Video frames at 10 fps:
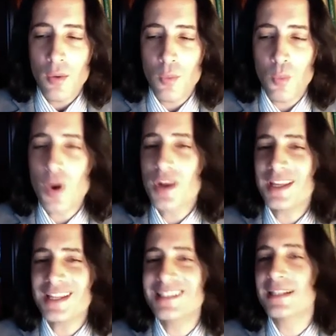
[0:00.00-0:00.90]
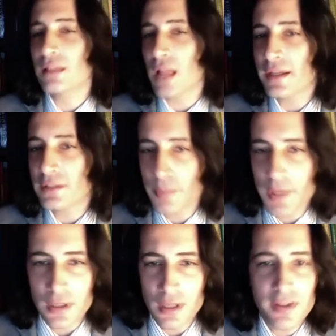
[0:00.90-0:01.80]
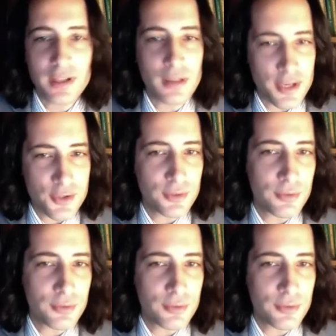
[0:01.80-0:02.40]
What is it like to be a living legend?